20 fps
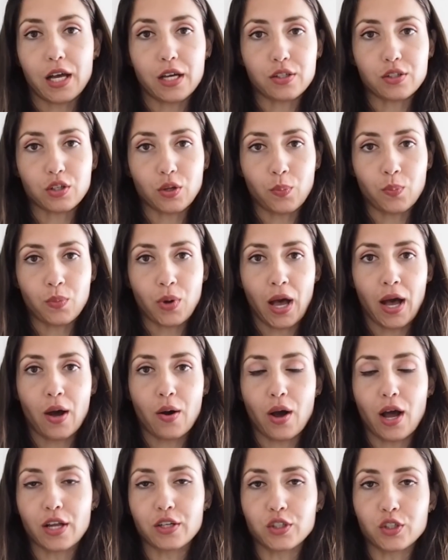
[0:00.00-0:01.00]

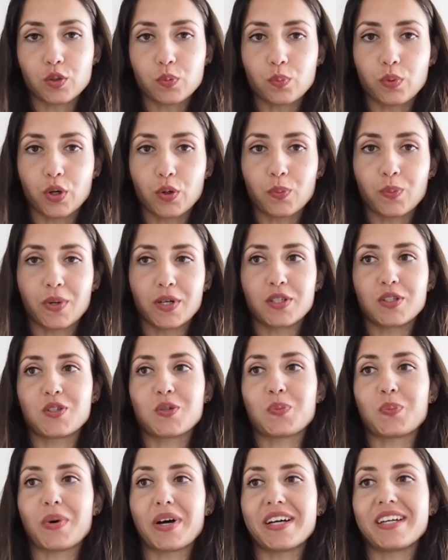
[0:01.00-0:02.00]
somehow I just broke my
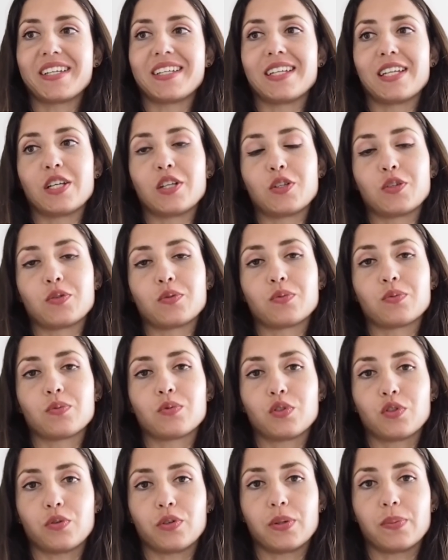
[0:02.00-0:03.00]
spine in
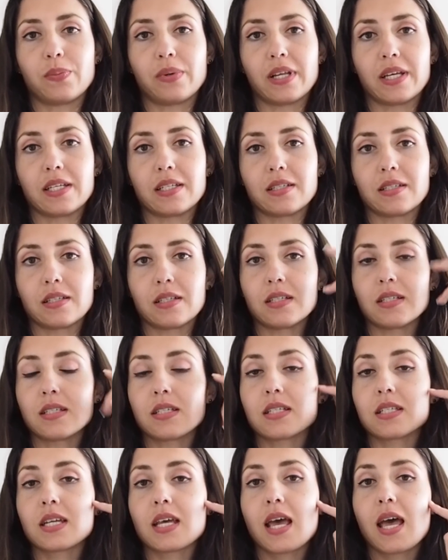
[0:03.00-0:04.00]
3
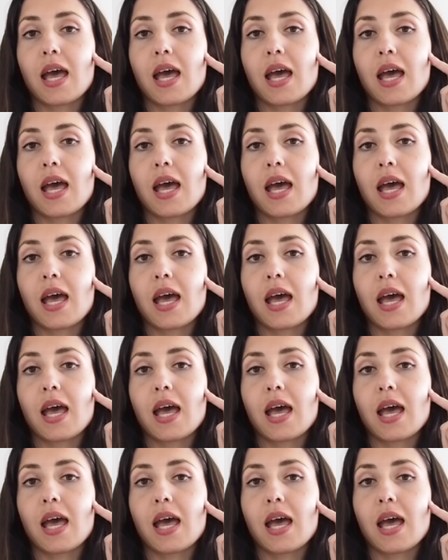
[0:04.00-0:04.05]
places,